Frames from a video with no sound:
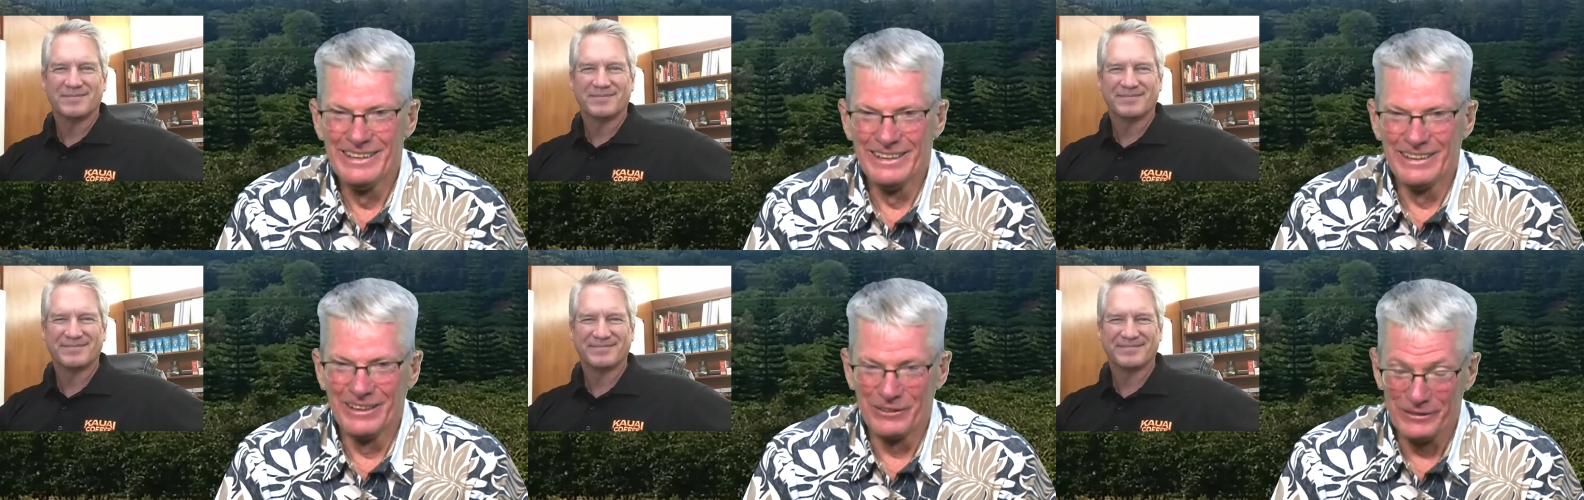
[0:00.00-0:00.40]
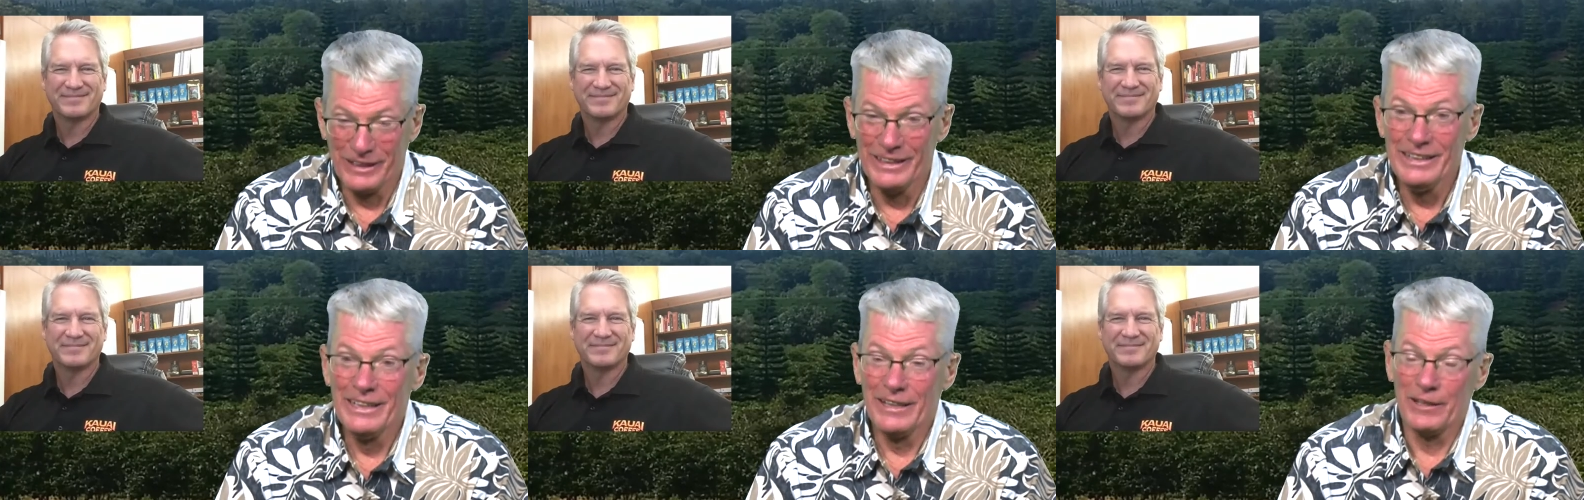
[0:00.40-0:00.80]

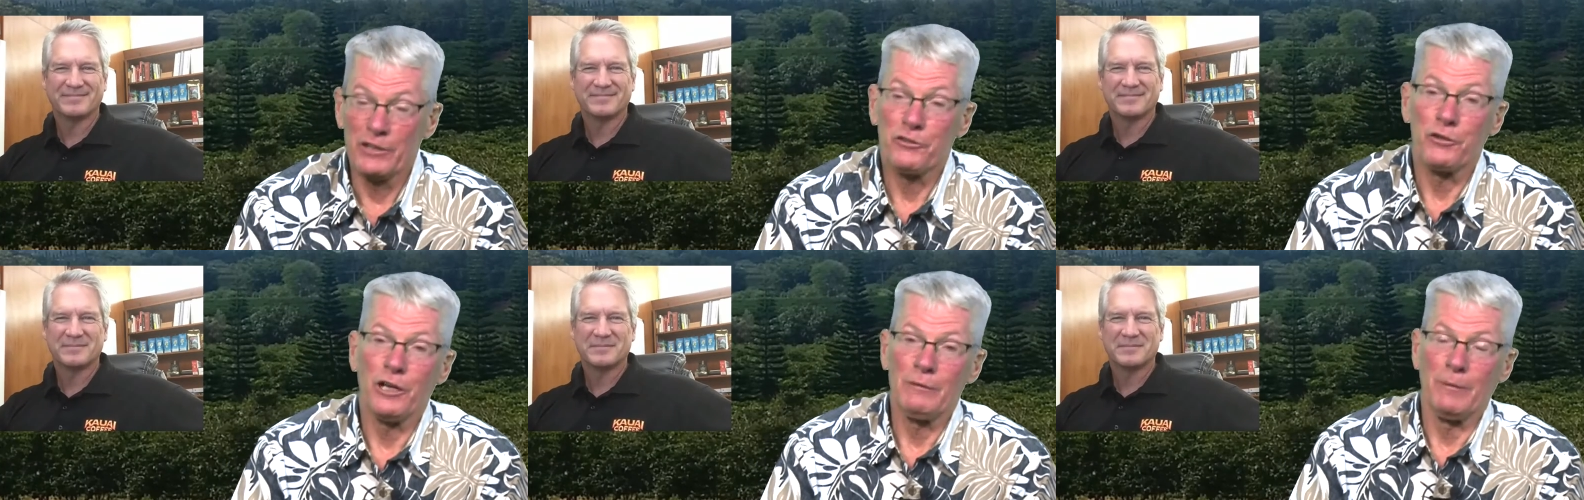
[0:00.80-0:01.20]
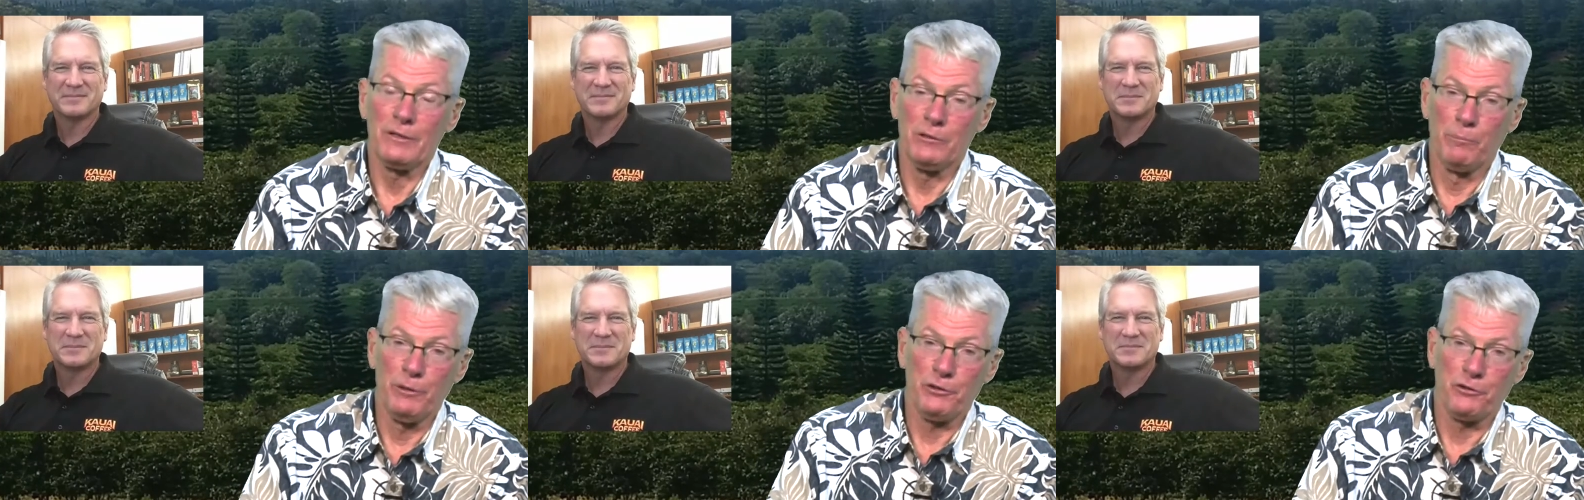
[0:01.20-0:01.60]
Speaker 1: Okay, and let's talk about
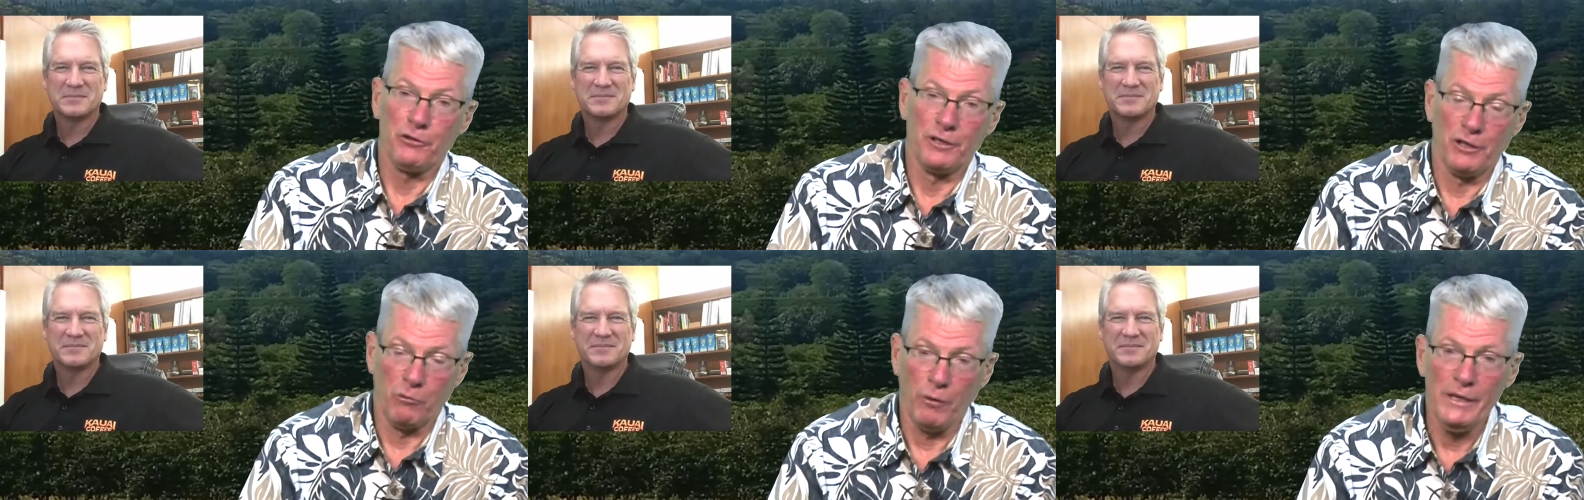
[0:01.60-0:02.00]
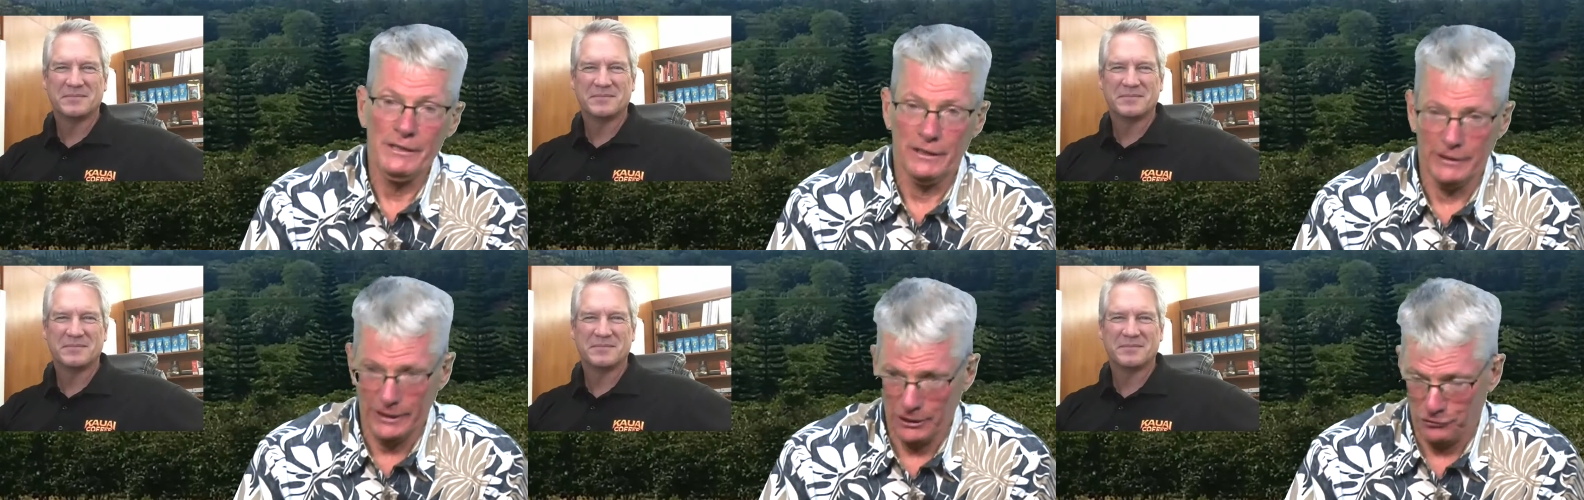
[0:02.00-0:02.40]
the picture on the
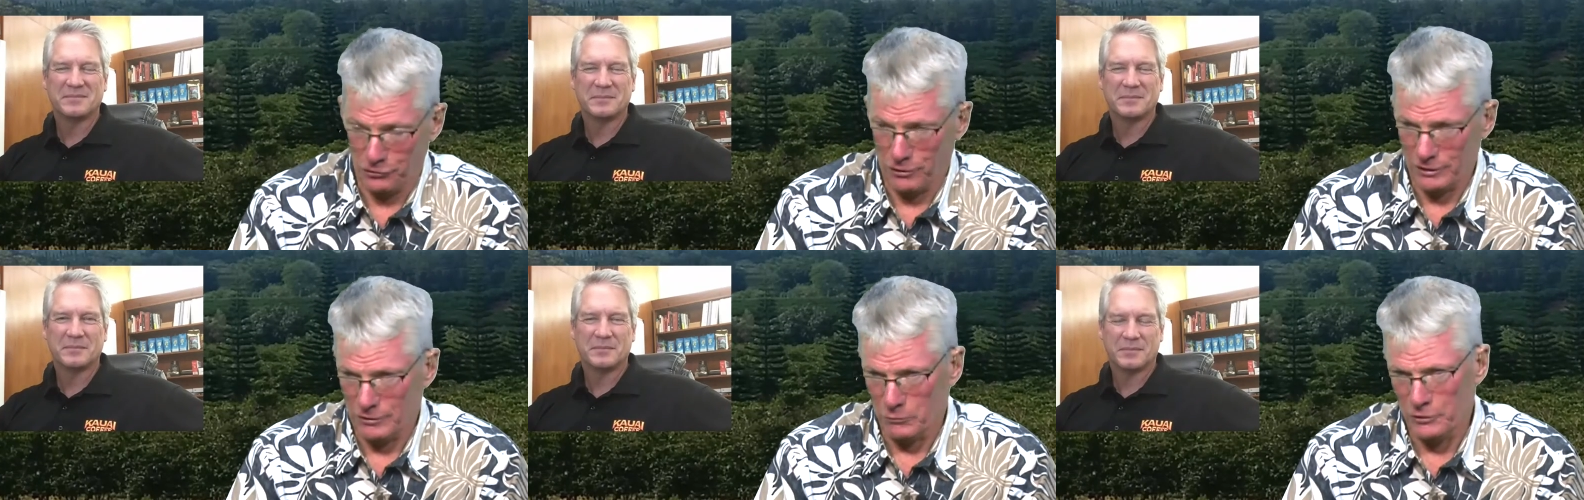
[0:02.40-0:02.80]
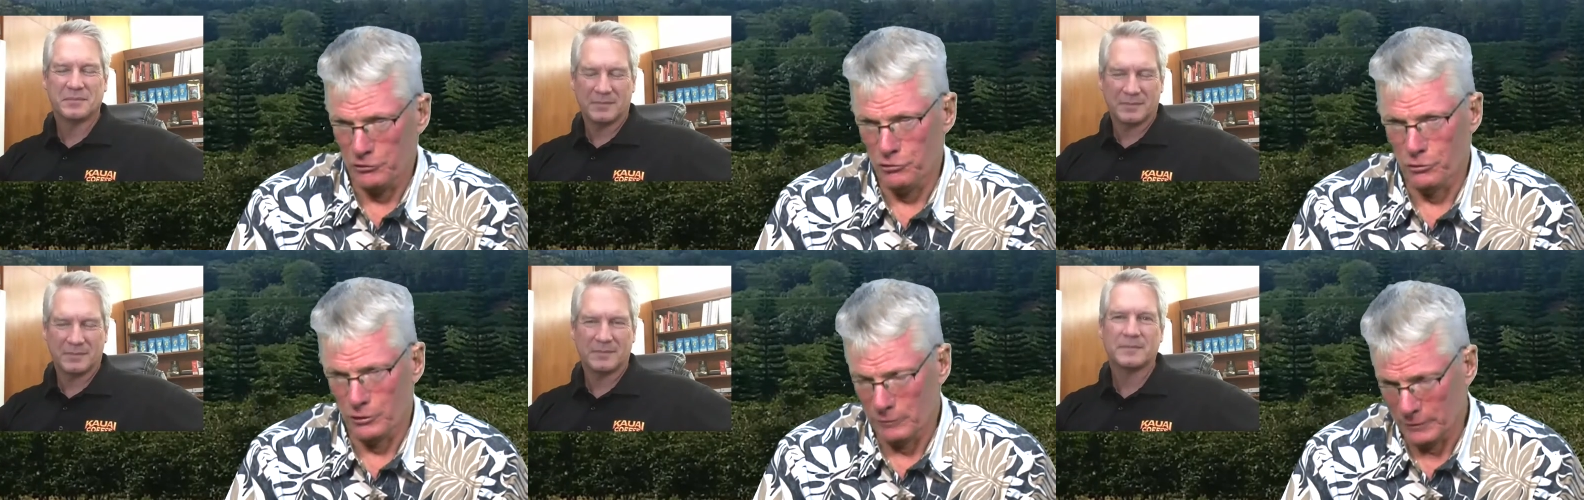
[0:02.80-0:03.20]
right in that chart that we
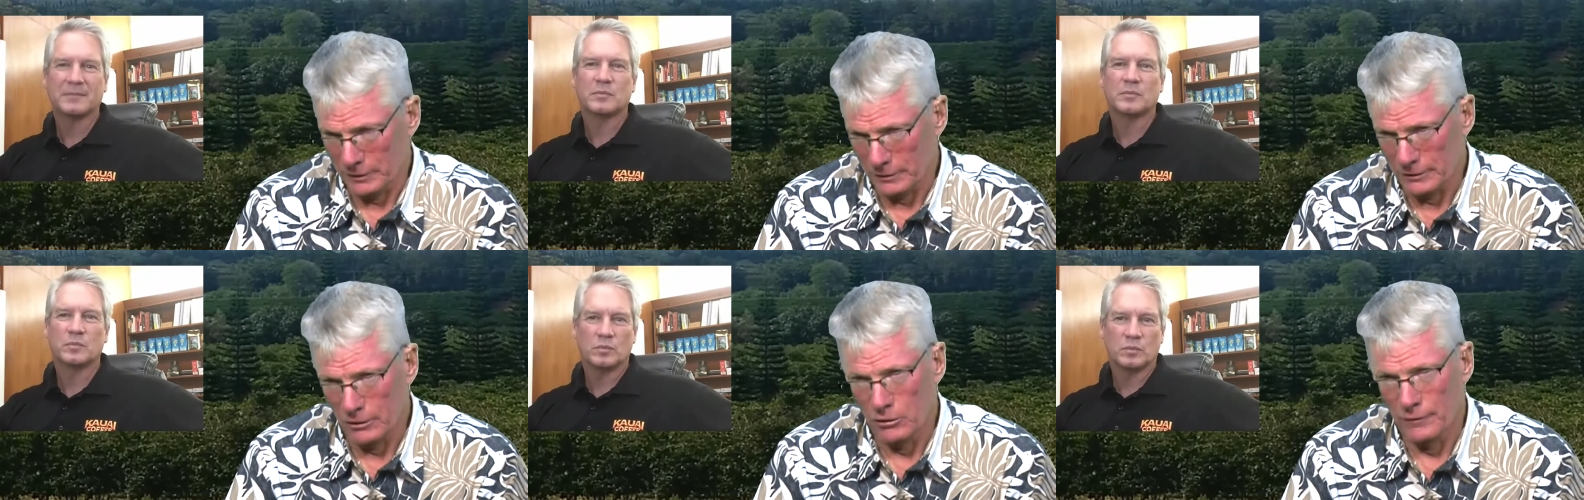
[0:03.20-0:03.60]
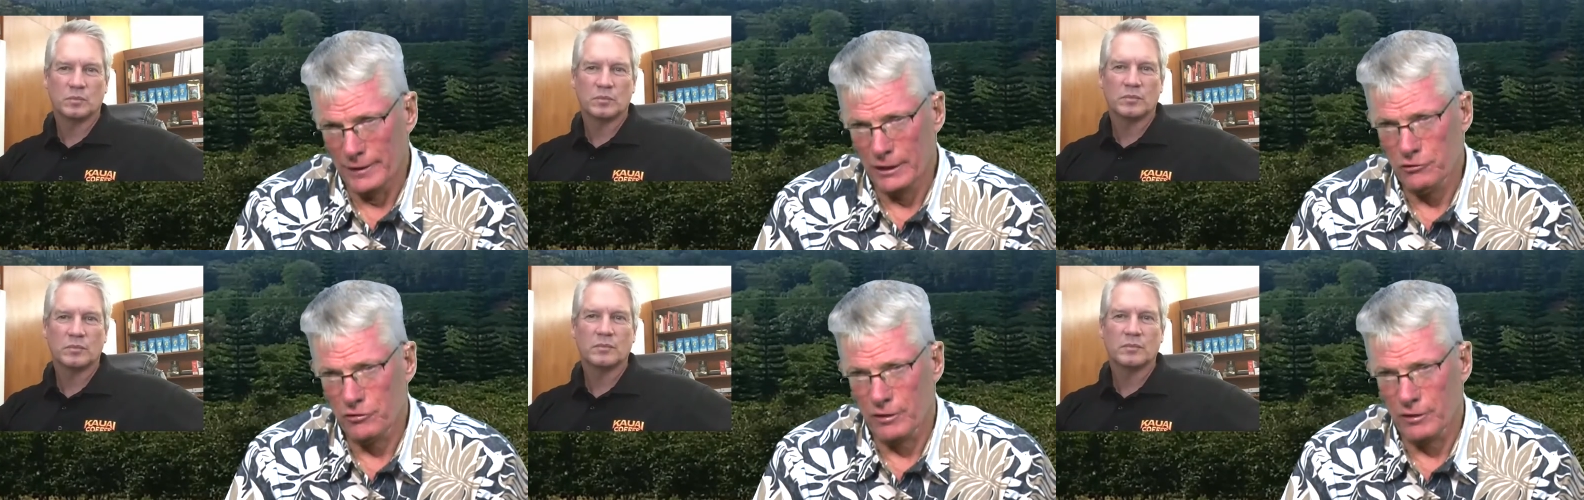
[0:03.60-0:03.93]
showed a minute ago, and that's the